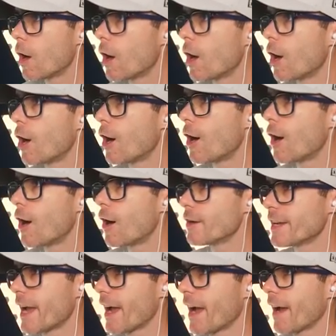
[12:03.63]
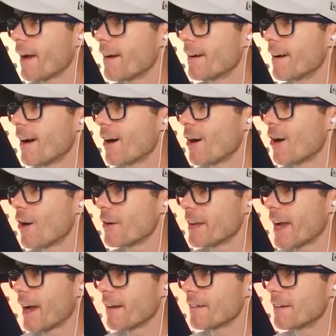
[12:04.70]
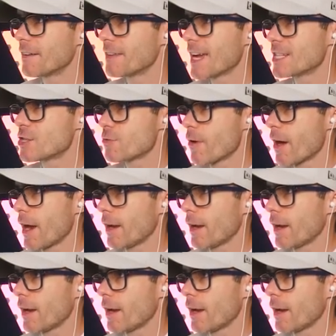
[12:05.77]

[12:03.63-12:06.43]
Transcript: Oh yeah, oh yeah, that's